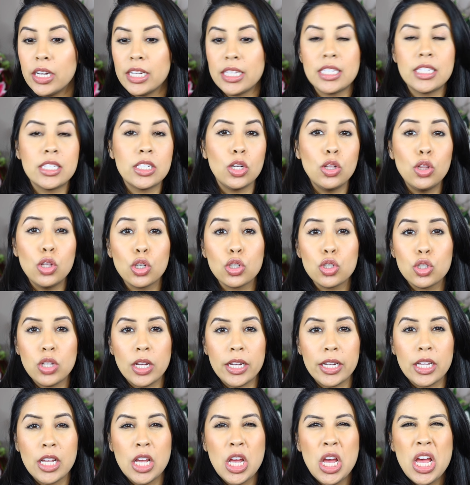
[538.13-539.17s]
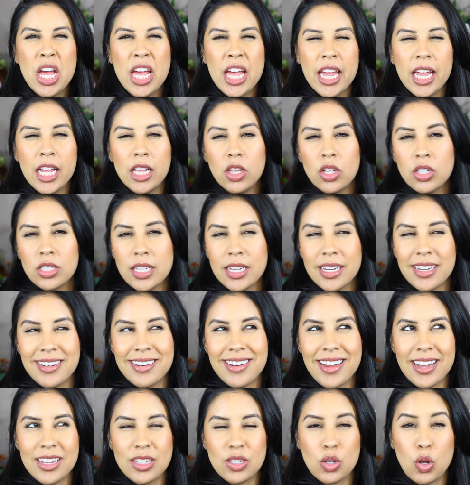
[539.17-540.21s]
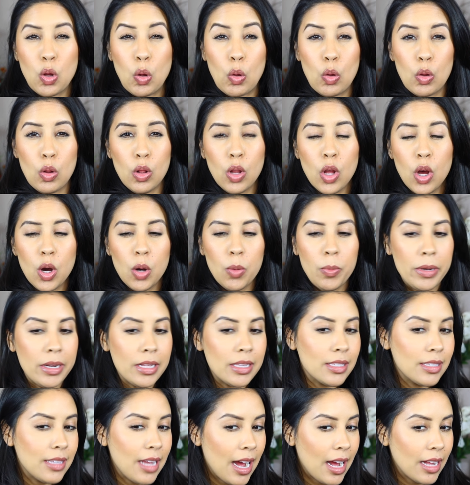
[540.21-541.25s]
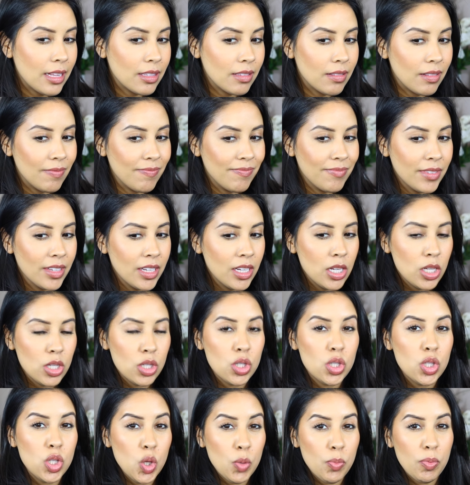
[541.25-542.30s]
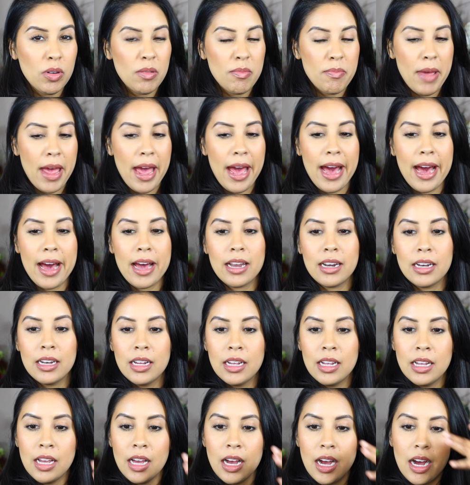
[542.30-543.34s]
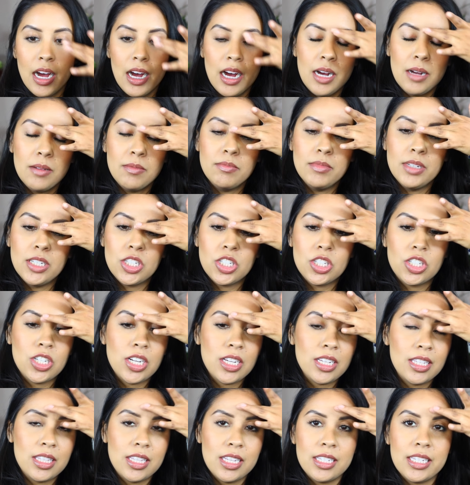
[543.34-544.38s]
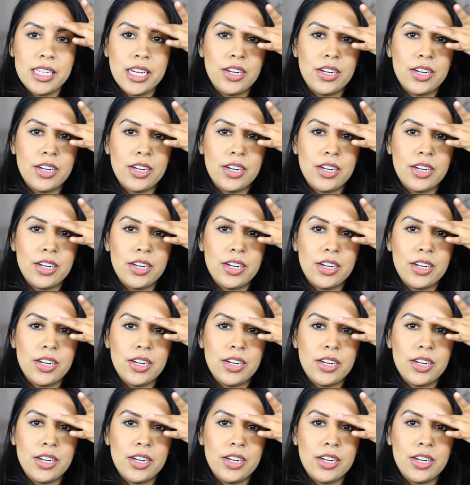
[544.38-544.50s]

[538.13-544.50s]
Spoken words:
It still looks like, it looks like a nice glow, but it's not super matte. It's just this